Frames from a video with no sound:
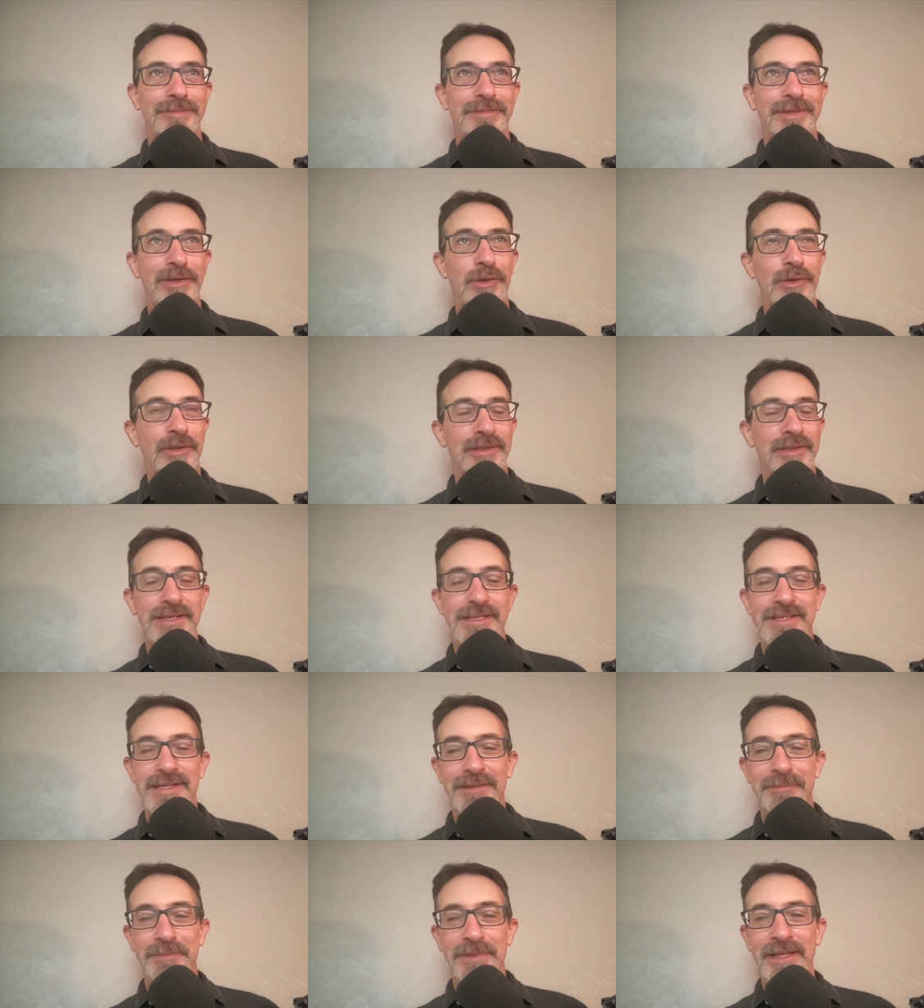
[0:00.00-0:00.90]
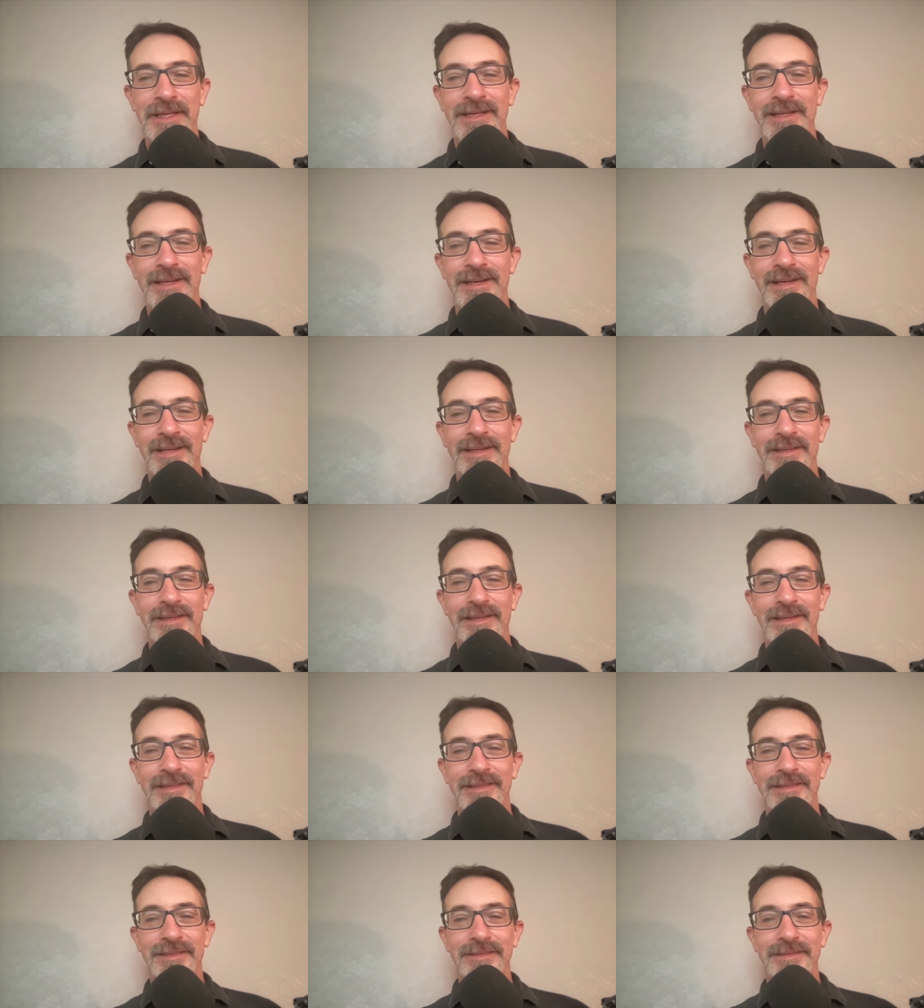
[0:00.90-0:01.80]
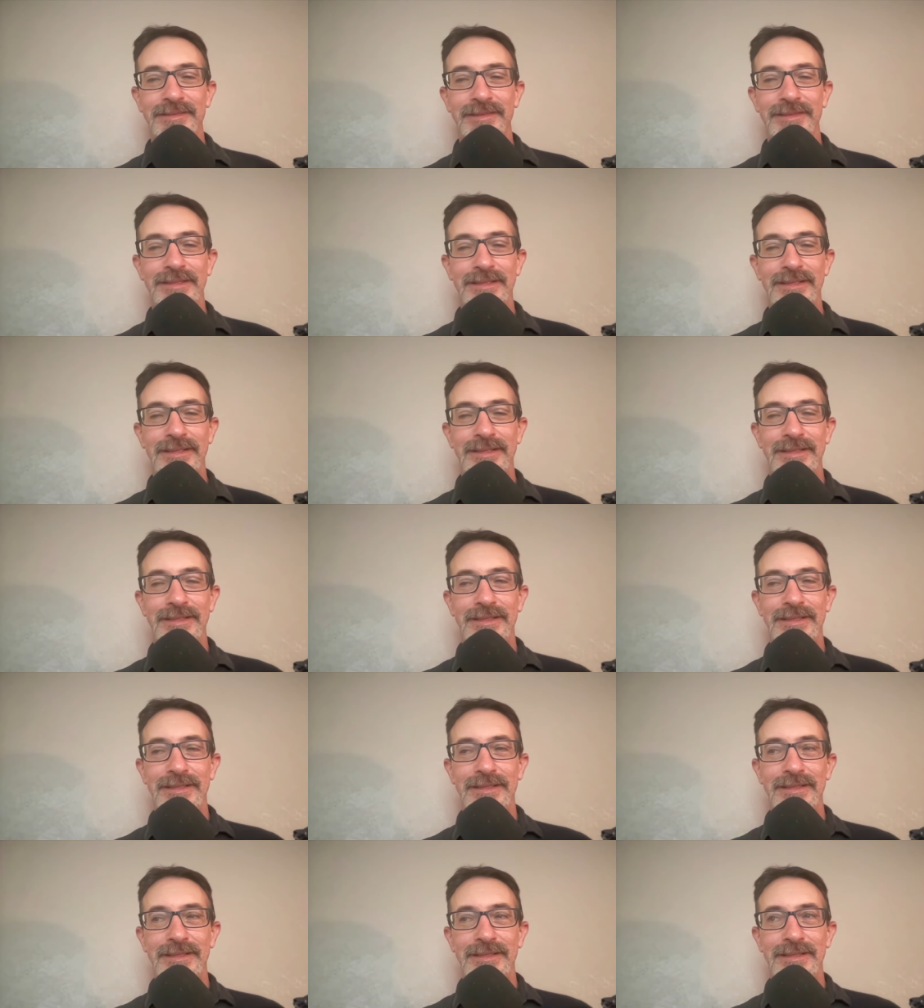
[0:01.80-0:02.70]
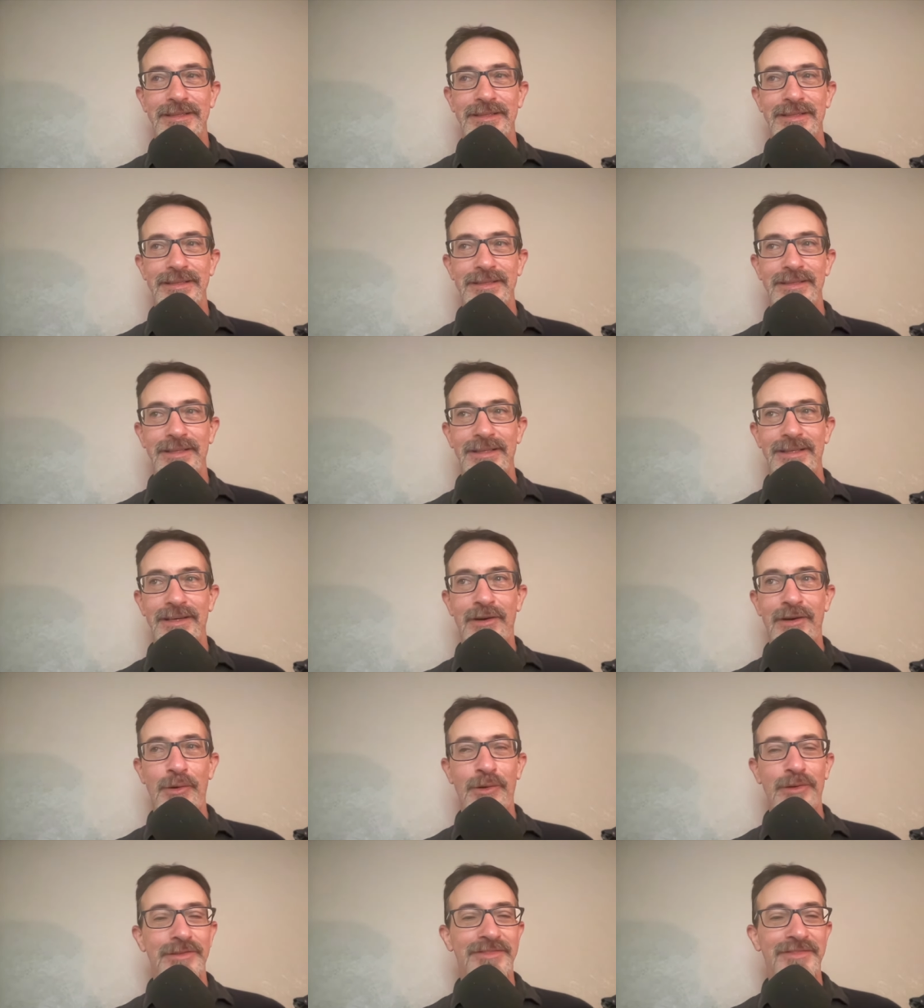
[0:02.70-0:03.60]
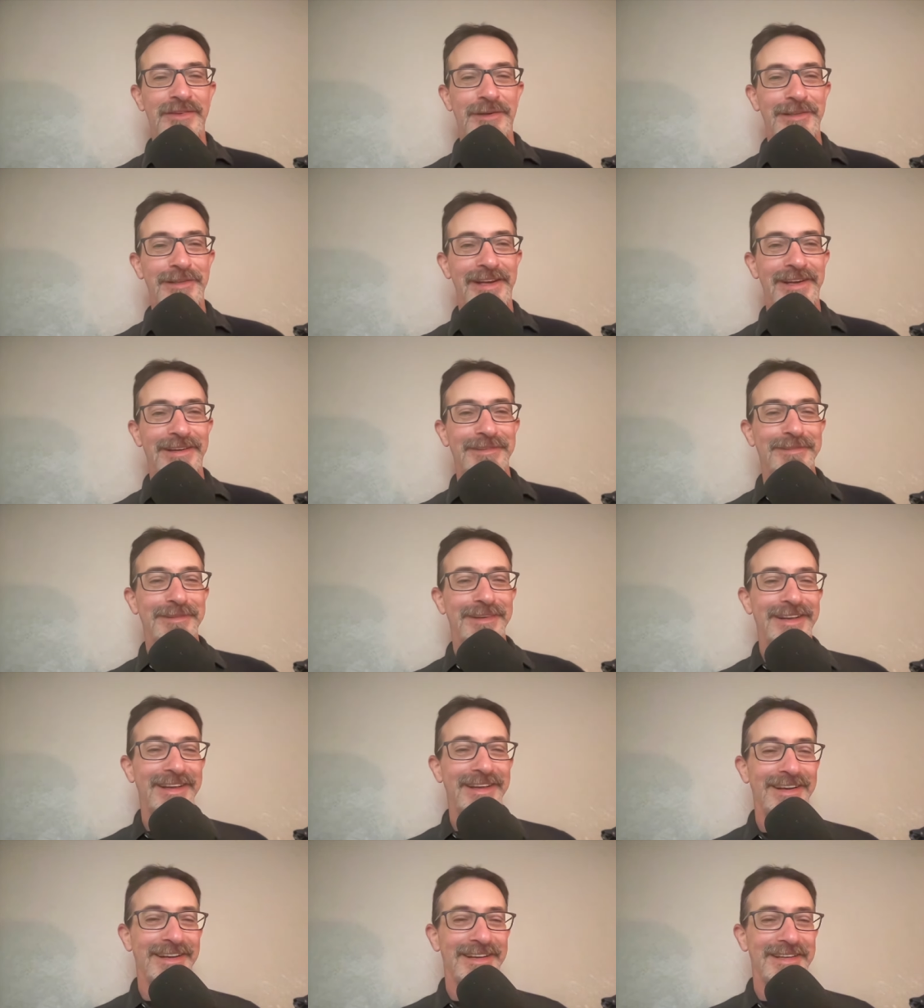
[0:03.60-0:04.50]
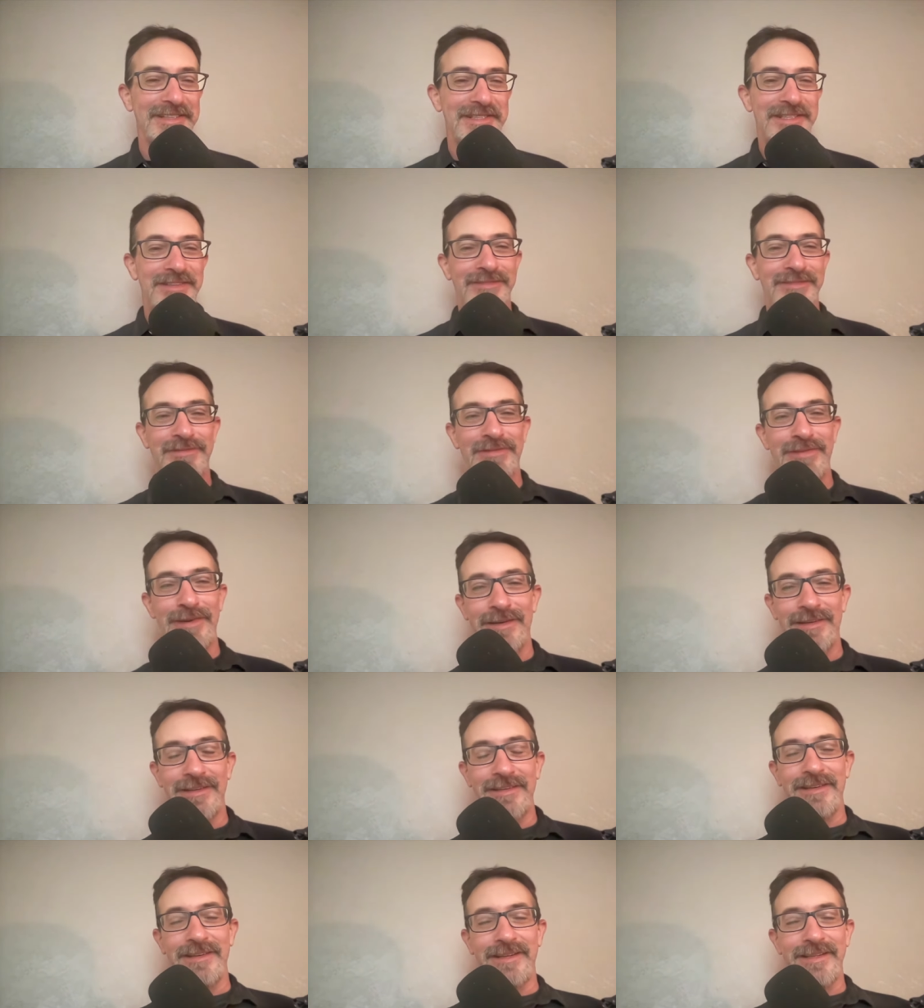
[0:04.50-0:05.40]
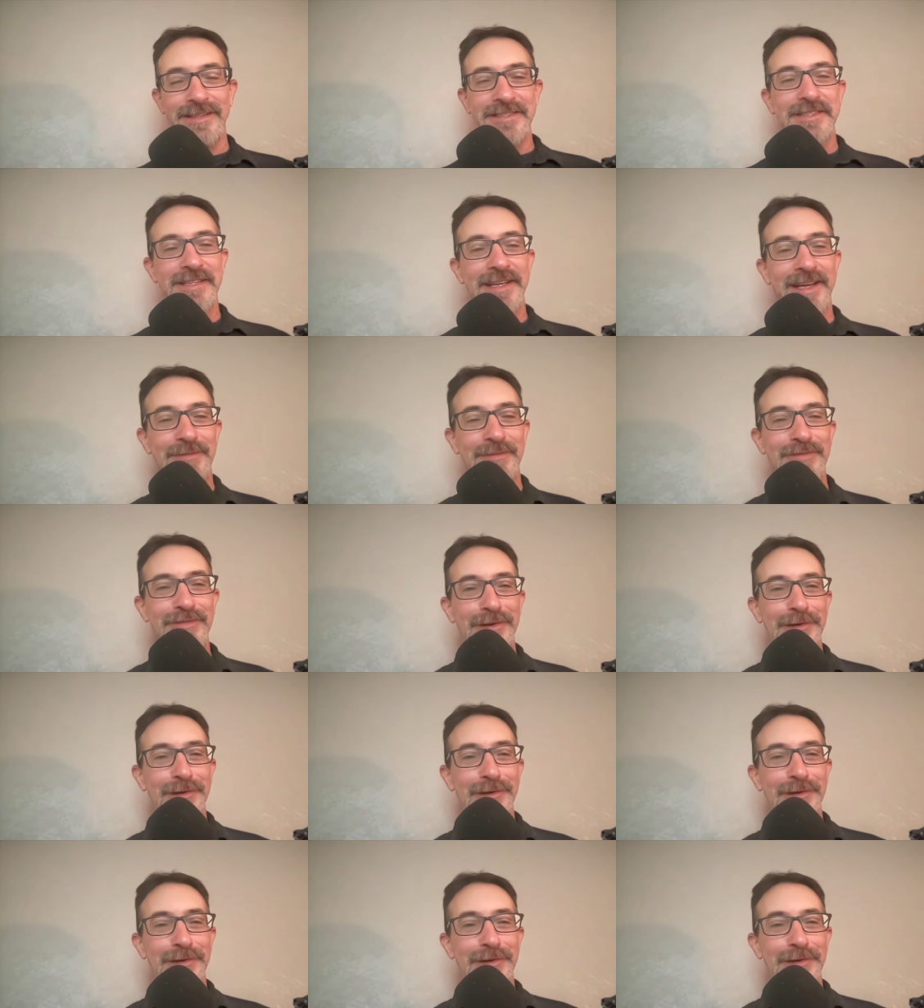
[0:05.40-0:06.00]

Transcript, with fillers: Coralie sent me a, a, a hole to fall down, and I just fell and just kept